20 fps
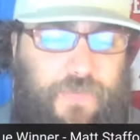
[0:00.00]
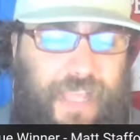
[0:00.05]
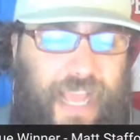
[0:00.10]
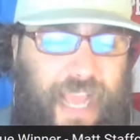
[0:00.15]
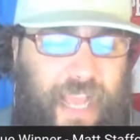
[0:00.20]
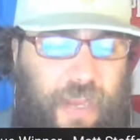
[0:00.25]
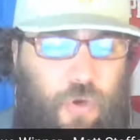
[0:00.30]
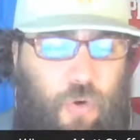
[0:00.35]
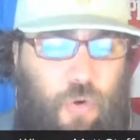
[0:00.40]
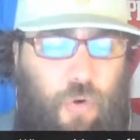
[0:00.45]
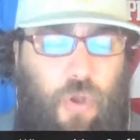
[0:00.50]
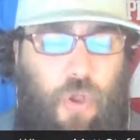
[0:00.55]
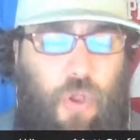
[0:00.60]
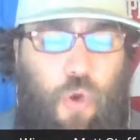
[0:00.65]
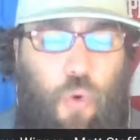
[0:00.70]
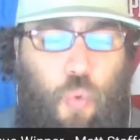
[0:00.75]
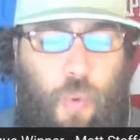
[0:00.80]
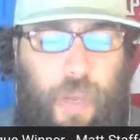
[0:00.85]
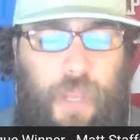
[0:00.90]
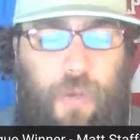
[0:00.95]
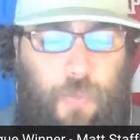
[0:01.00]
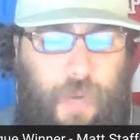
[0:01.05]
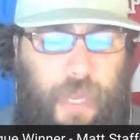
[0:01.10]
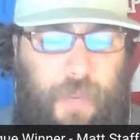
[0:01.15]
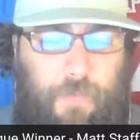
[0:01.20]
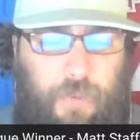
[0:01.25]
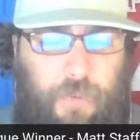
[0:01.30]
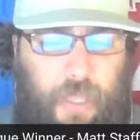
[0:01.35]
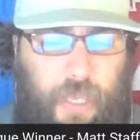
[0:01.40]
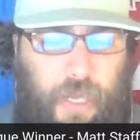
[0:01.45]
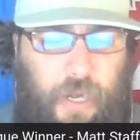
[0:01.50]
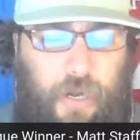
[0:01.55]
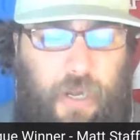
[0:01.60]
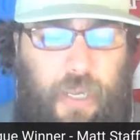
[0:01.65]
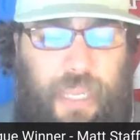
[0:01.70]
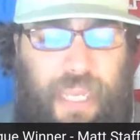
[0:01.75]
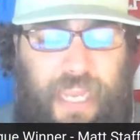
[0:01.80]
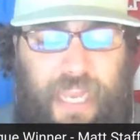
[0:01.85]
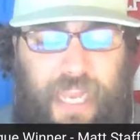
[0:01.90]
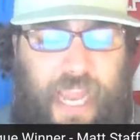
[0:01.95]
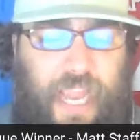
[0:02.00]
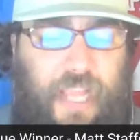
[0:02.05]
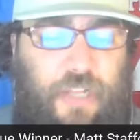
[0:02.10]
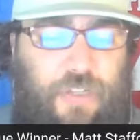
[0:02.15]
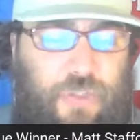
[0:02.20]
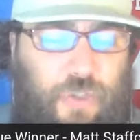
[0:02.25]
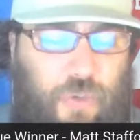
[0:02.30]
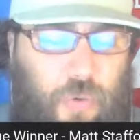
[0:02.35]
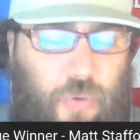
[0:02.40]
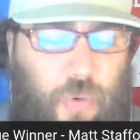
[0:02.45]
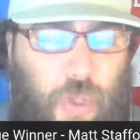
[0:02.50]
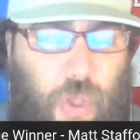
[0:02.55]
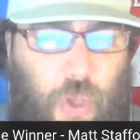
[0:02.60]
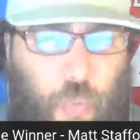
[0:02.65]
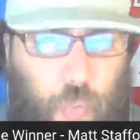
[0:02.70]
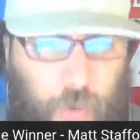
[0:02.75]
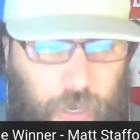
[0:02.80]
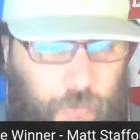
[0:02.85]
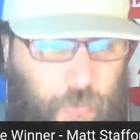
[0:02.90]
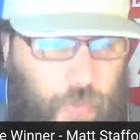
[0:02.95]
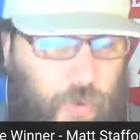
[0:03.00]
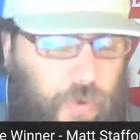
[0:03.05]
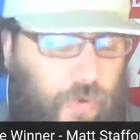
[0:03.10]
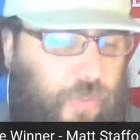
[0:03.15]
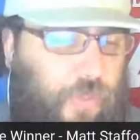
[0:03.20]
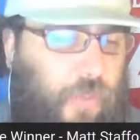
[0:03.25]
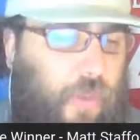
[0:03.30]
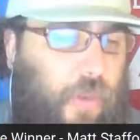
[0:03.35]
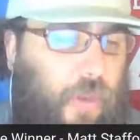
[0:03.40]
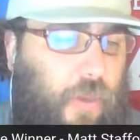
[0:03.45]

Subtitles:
tackle win rate player in Andrew Whitworth